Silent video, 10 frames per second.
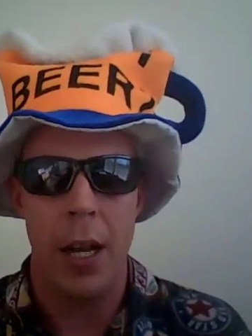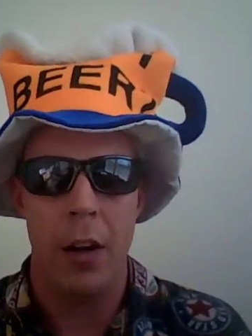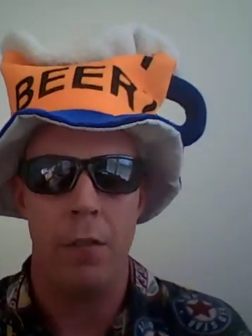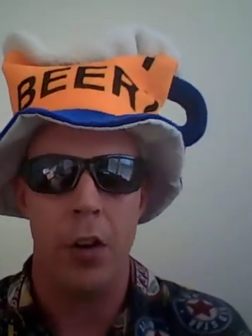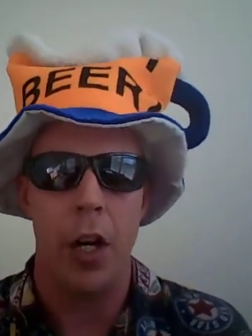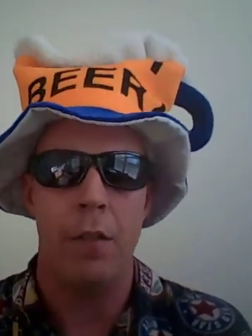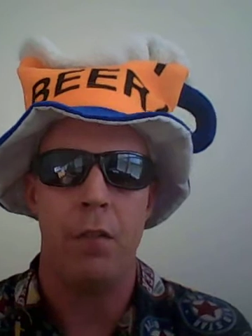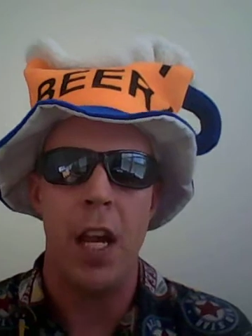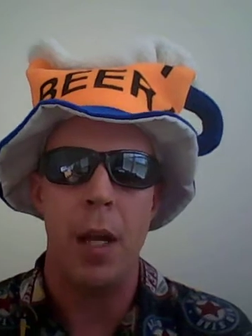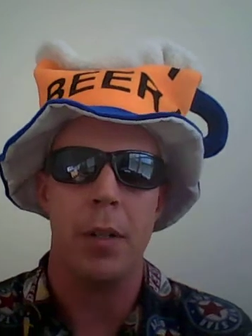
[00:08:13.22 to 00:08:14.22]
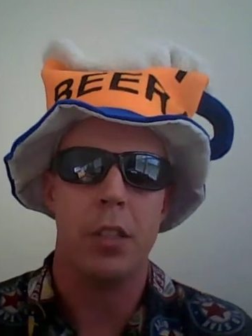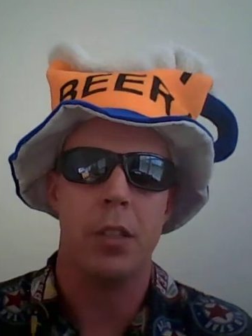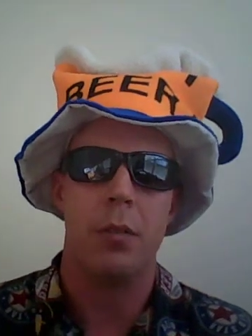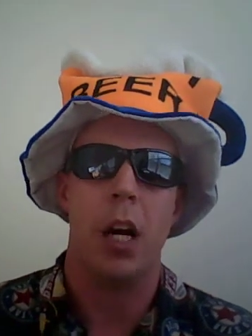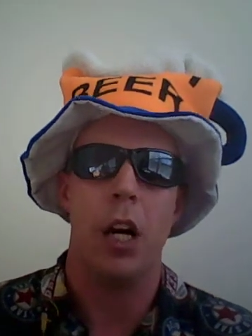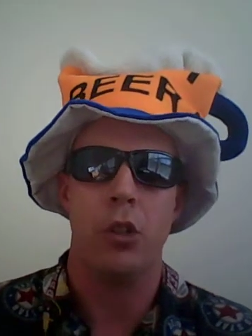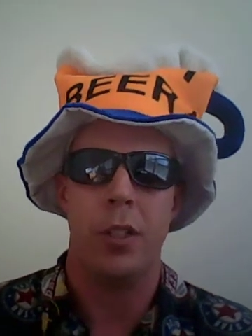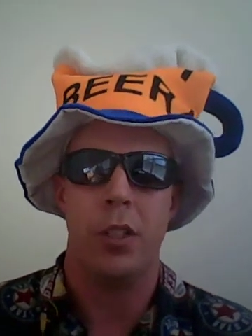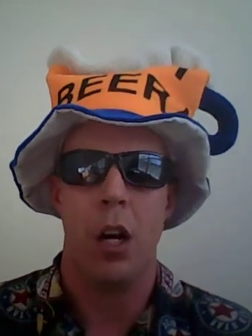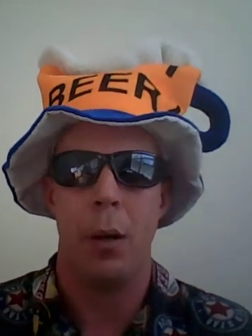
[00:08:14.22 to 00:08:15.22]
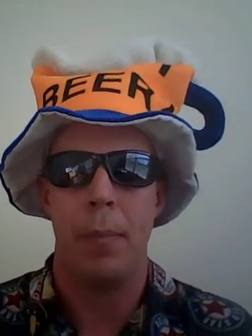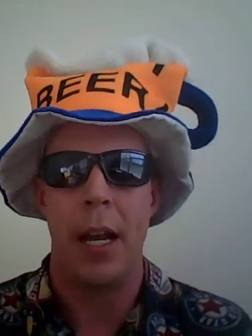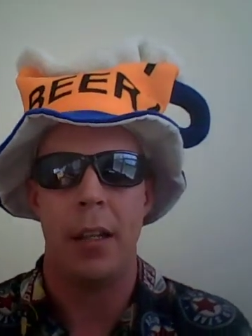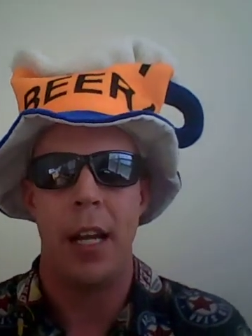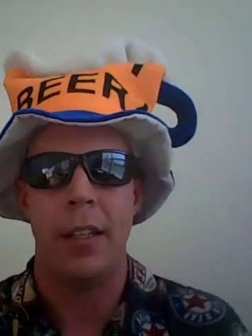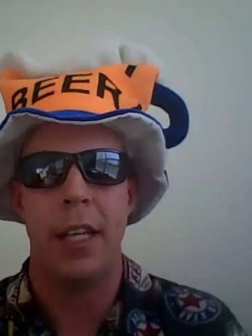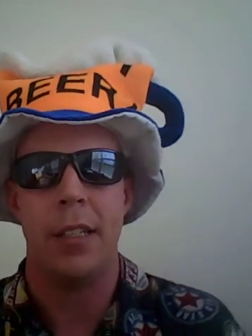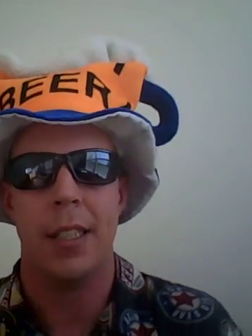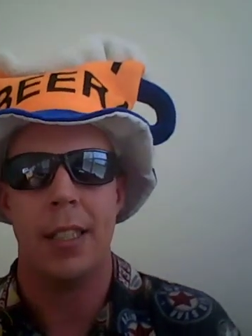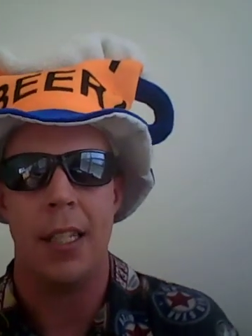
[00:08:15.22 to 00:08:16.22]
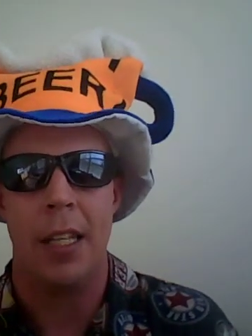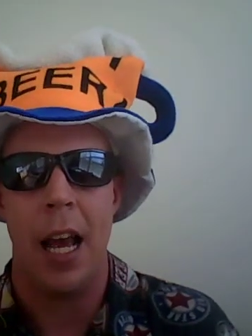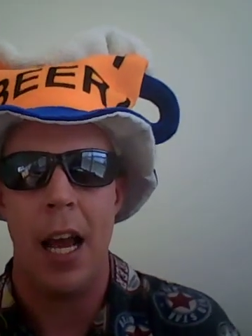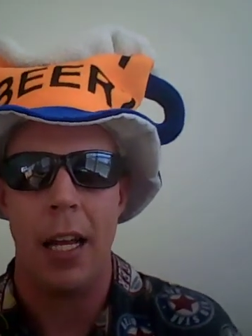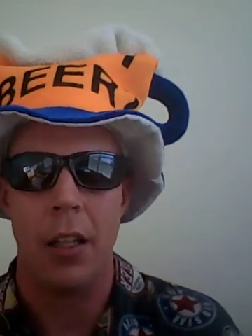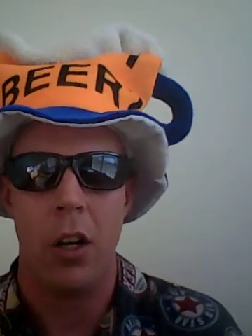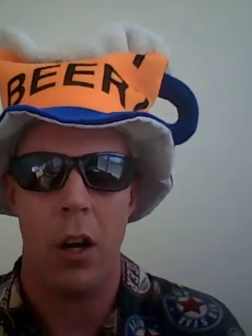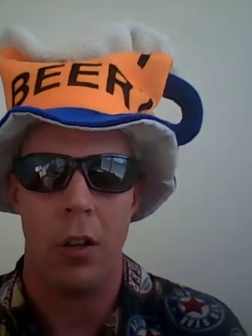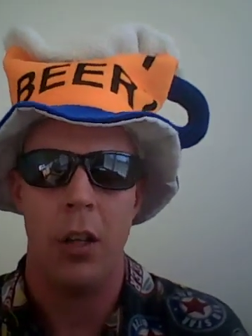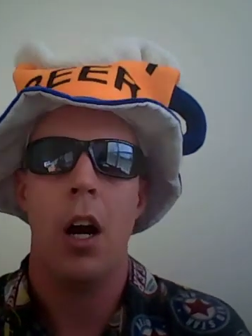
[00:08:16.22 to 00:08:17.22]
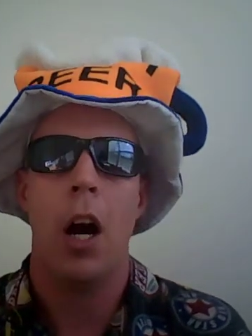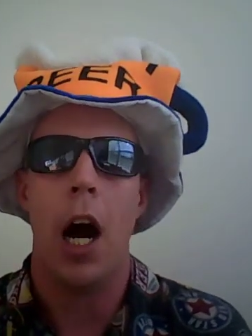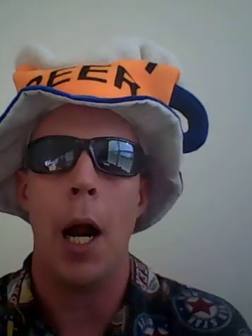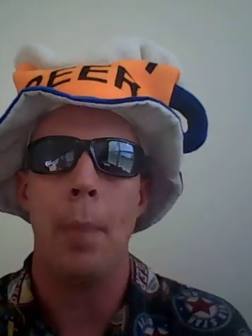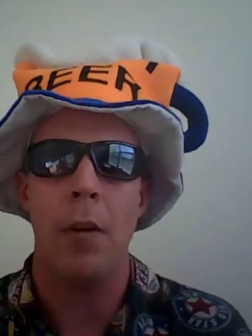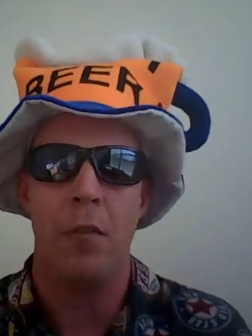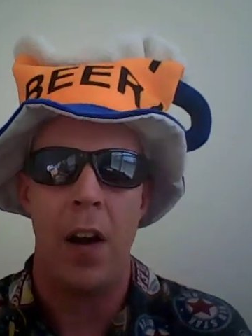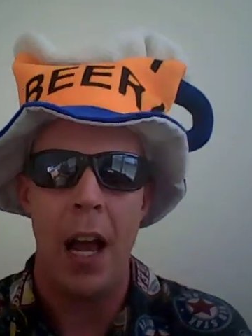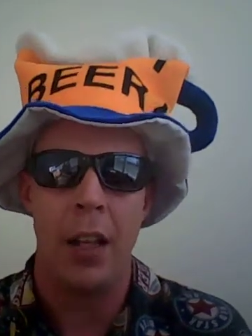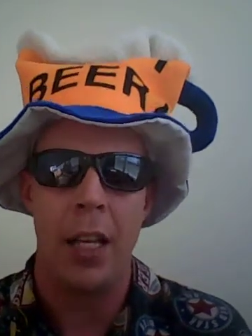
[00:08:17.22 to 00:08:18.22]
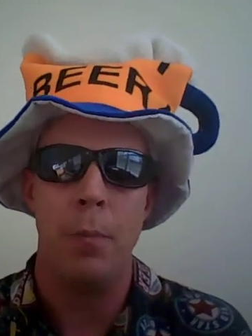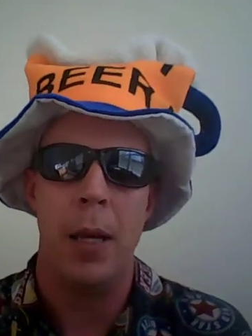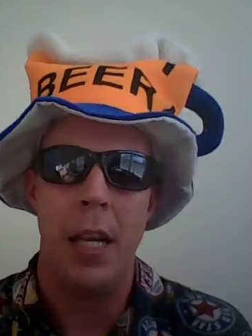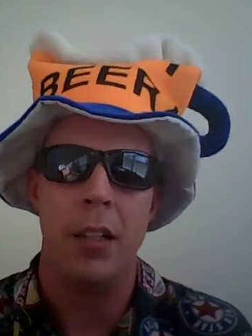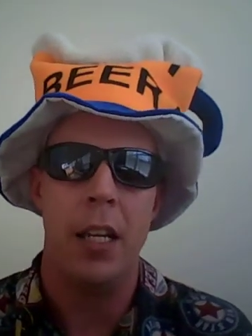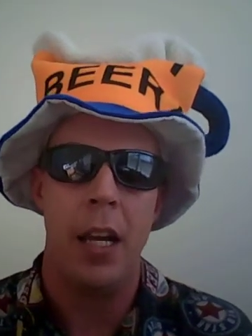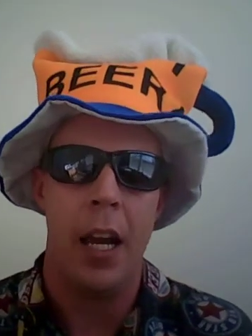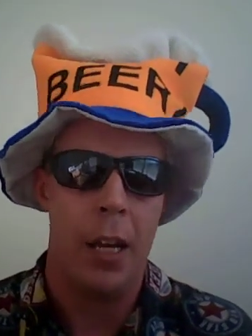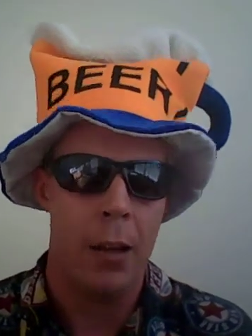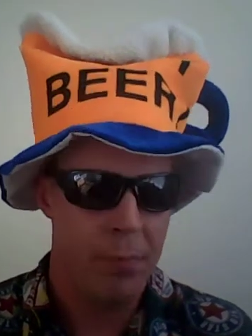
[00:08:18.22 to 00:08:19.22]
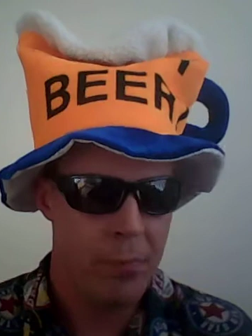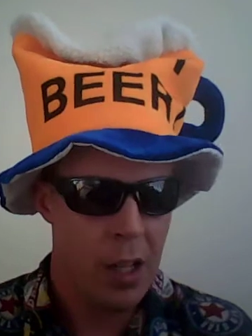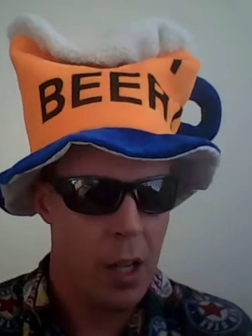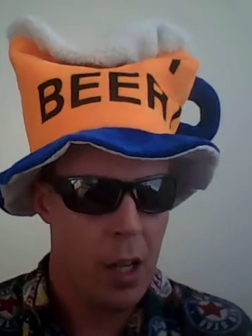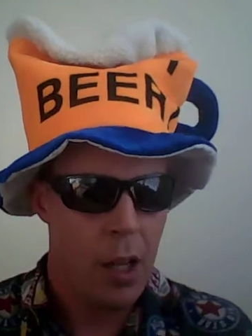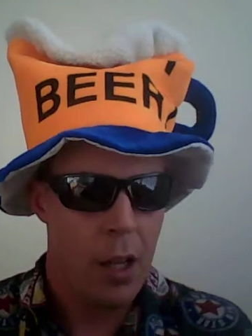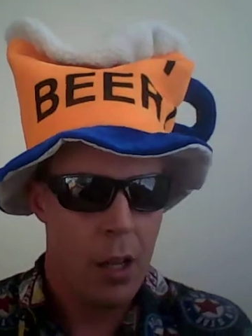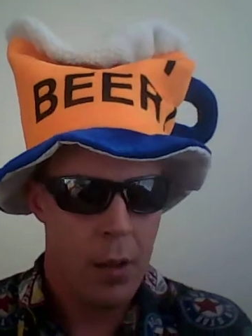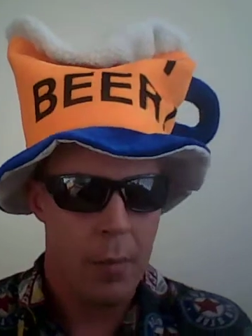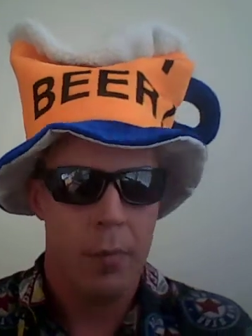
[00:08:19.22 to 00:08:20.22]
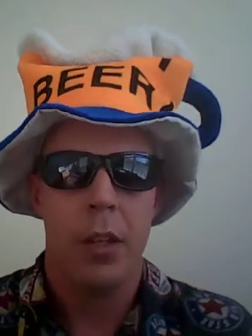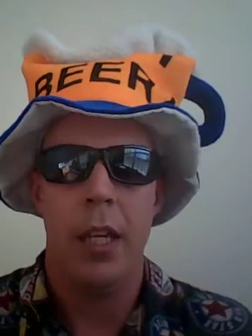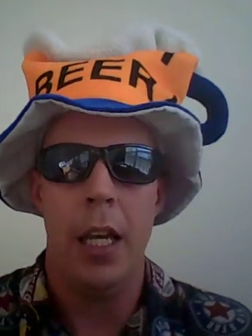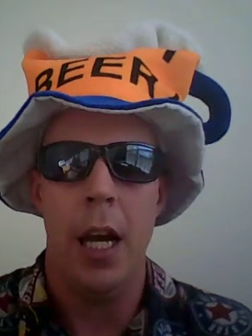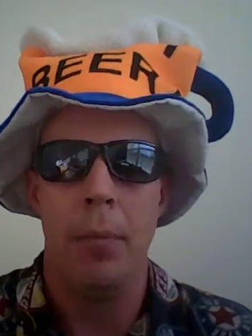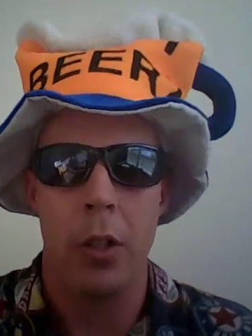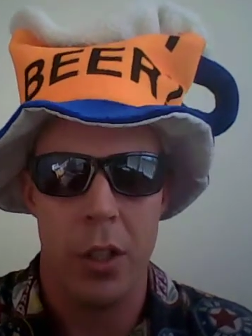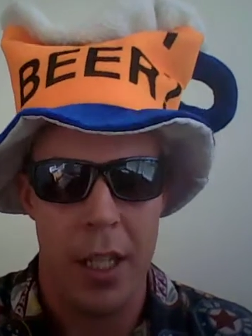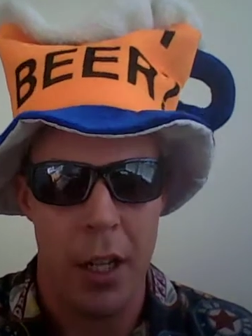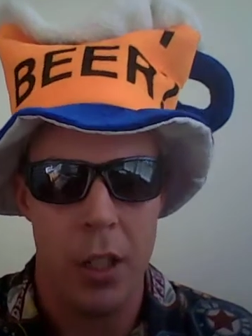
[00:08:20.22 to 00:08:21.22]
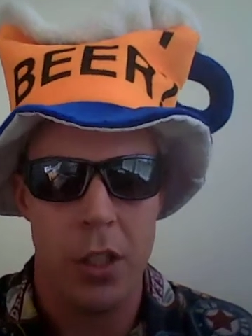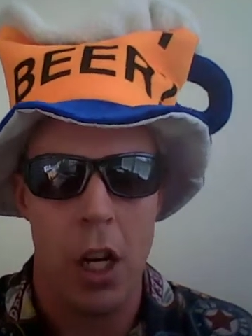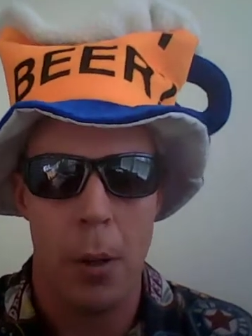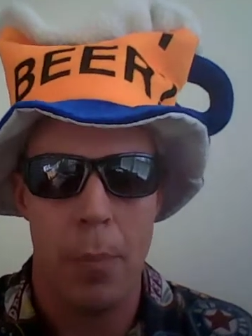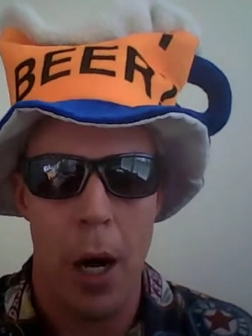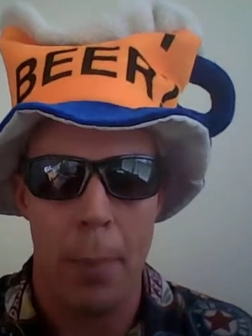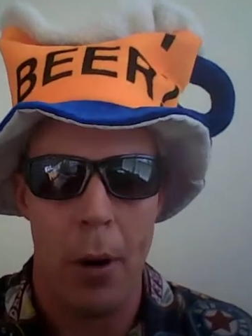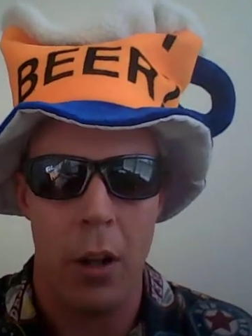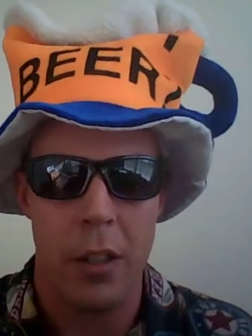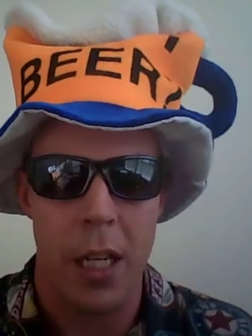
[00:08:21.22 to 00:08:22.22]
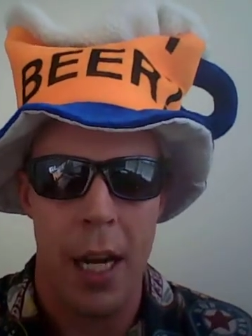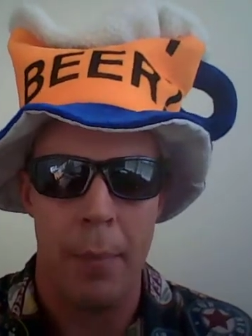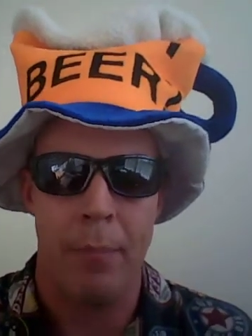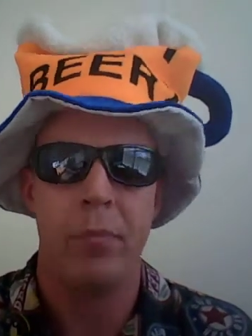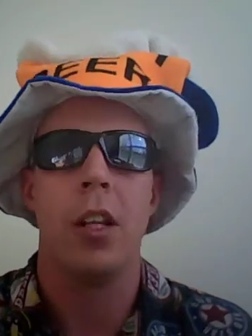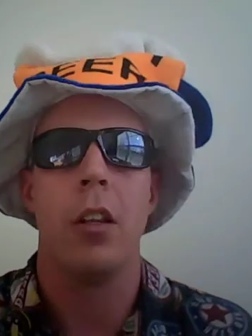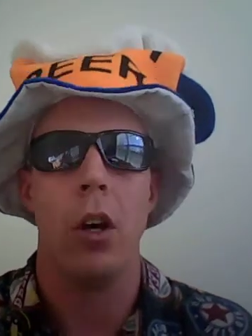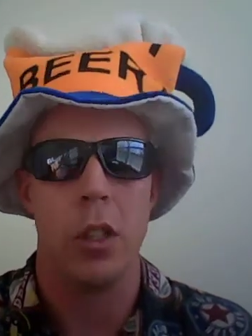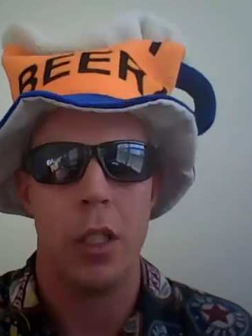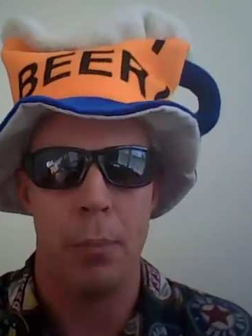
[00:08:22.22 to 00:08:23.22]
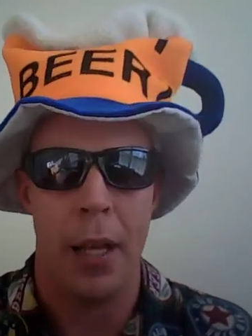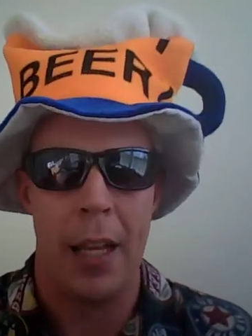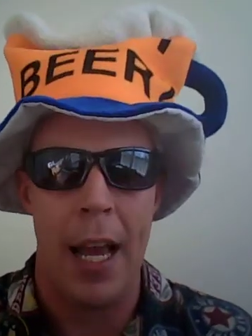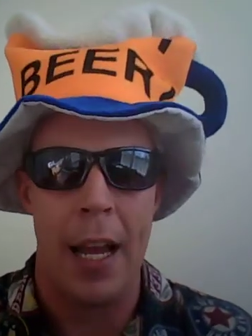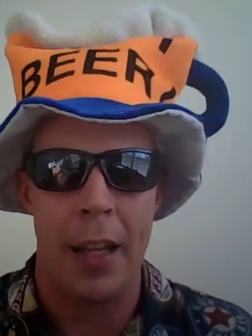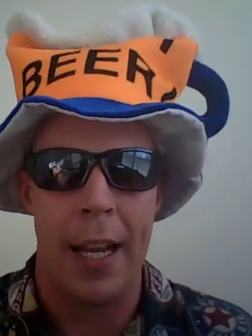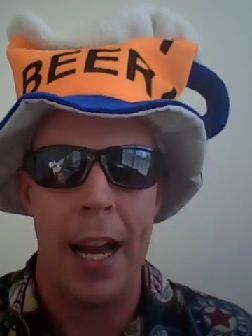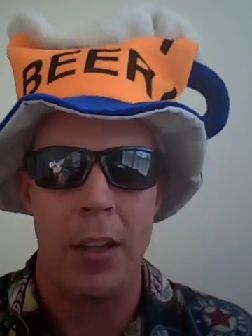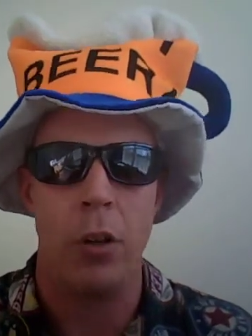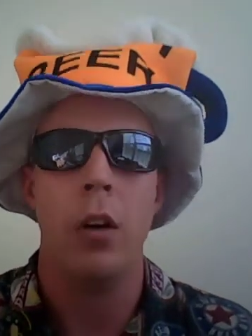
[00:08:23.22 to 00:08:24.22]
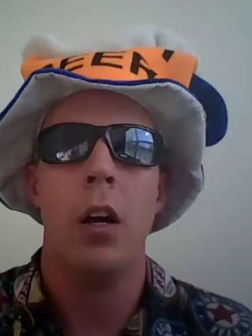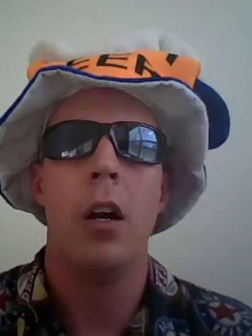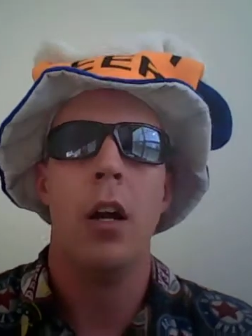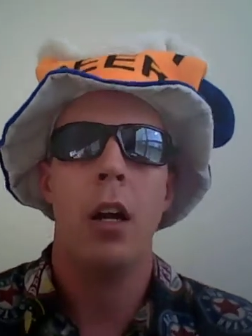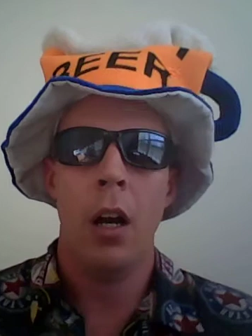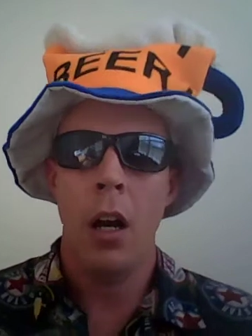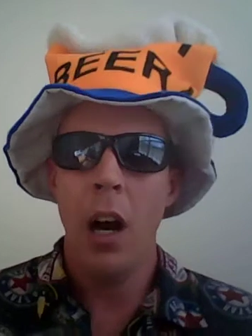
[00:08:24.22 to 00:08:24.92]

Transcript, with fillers: And she made a very famous country song back in 1969 called Harper Valley PTA. Yep, you see it on Song Pop all the time. Those that play that, like I do.